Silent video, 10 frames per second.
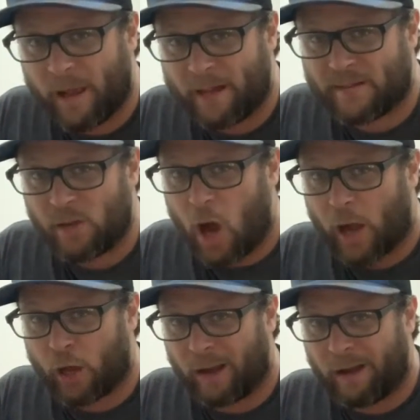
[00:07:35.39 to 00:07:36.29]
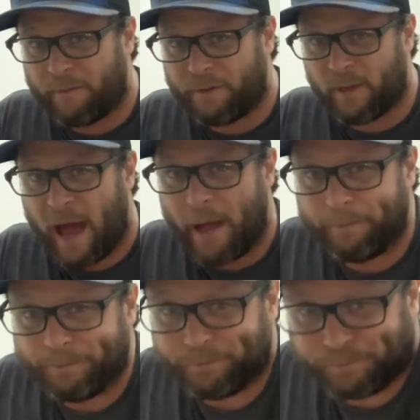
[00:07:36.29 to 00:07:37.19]
It's not good enough for
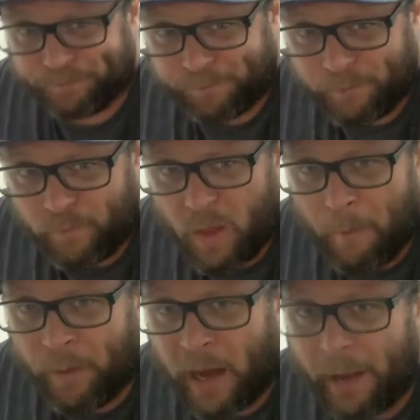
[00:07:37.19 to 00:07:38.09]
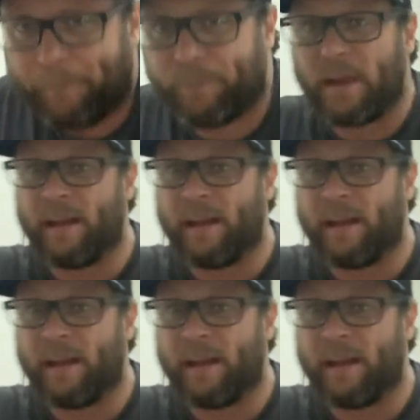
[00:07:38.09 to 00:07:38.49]
that, but